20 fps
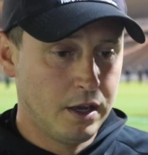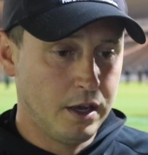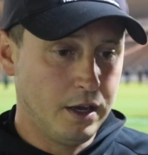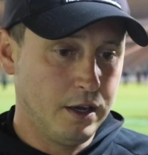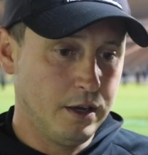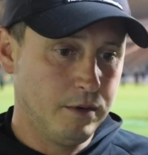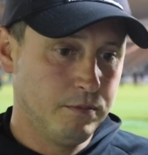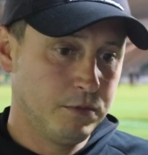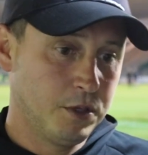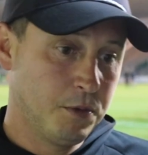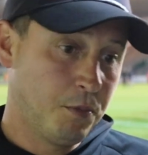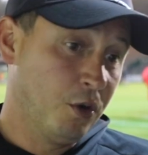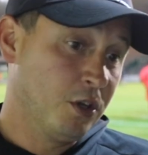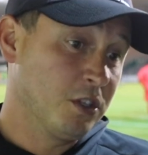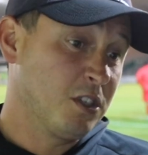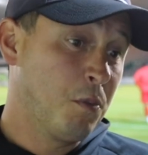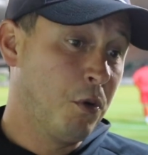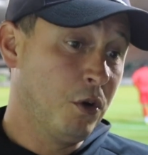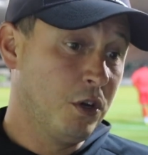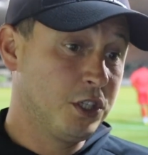The
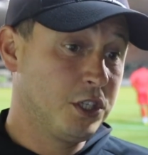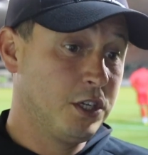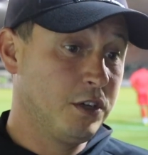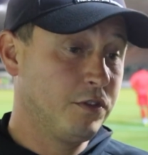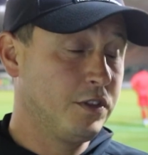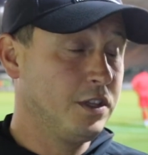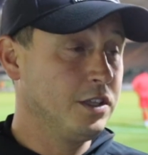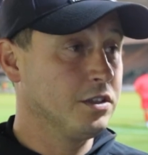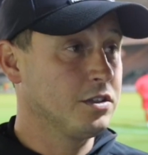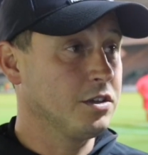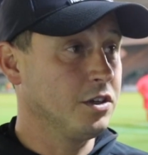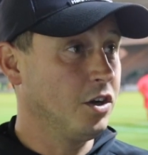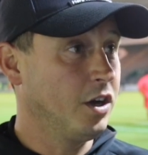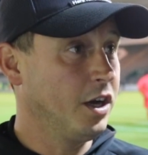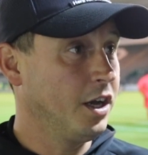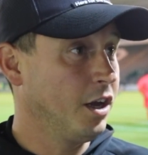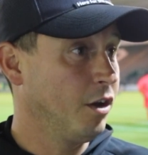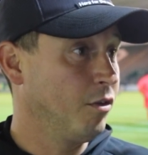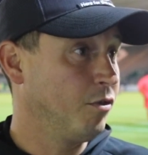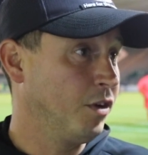boys have put a shift in
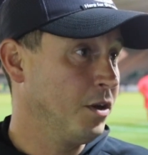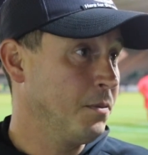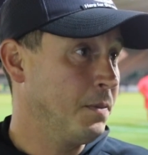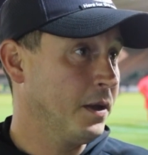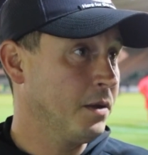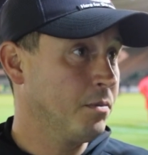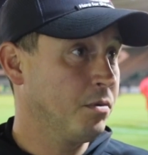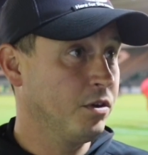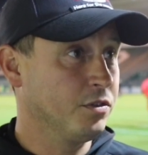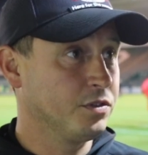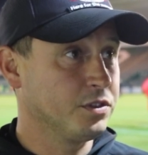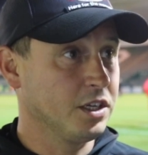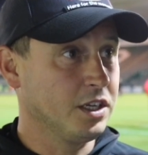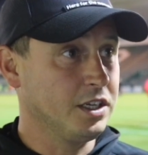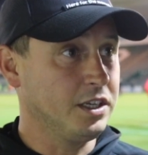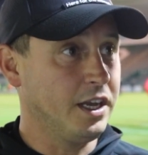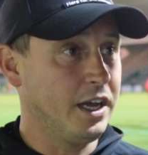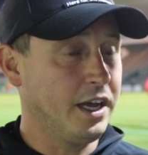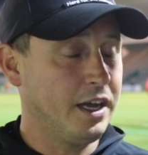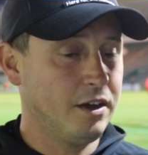tonight, and hopefully people have
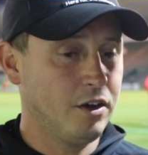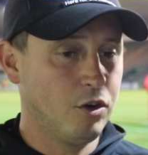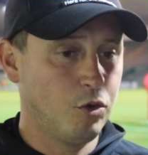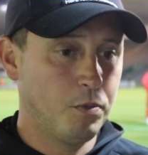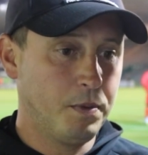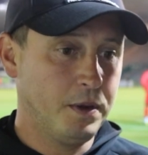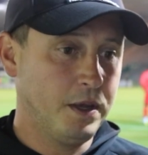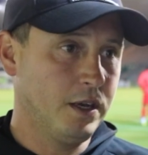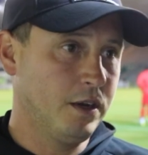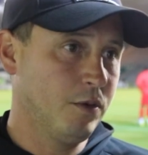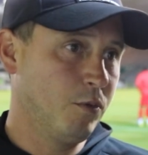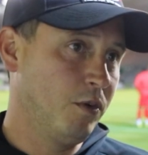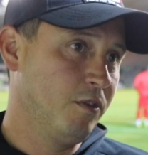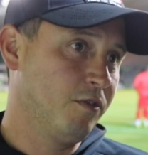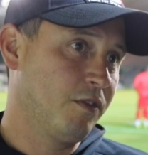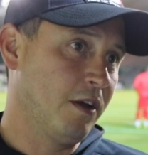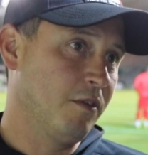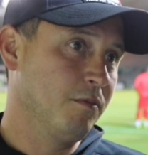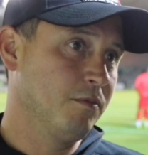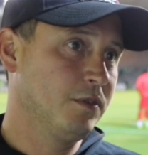seen that, albeit
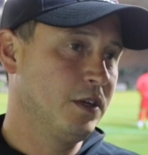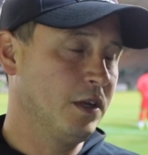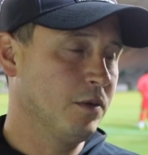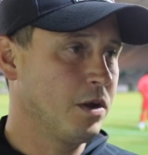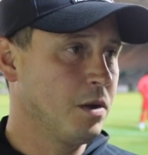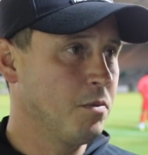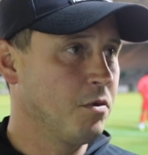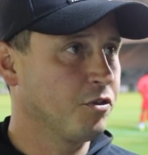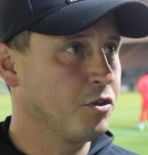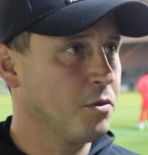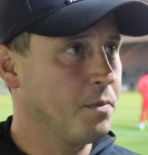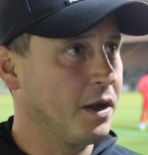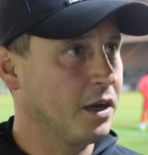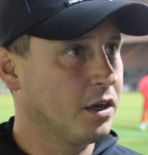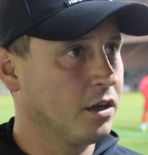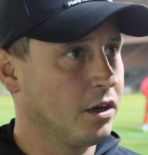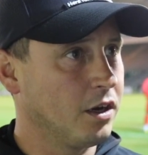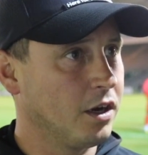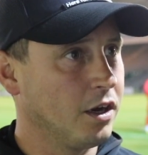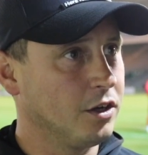we've come off the
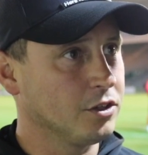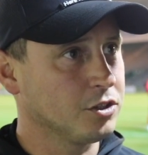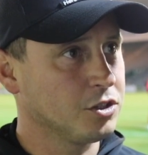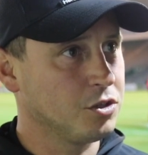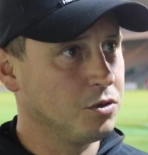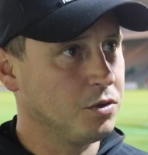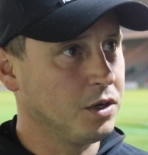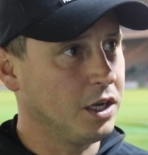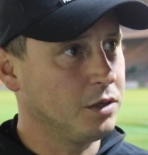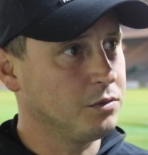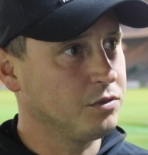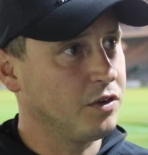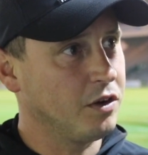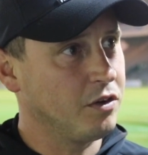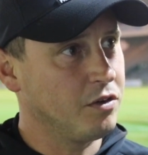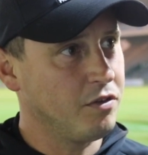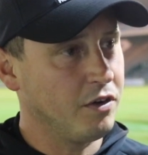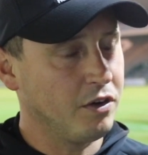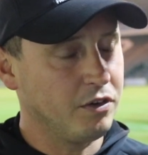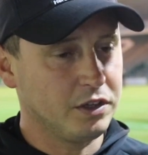back of the last two games
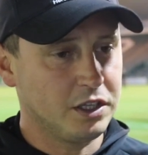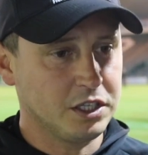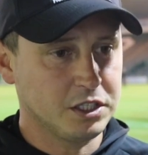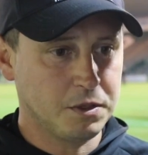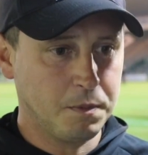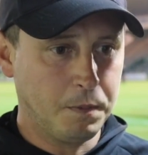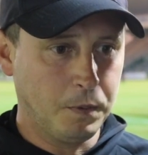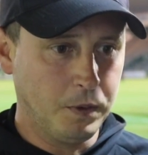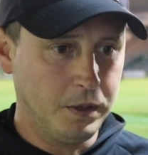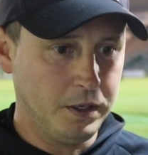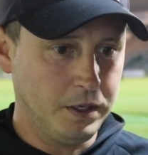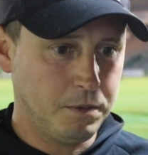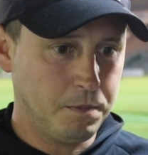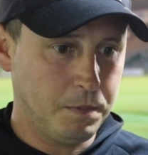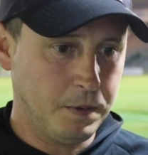very, very disappointed.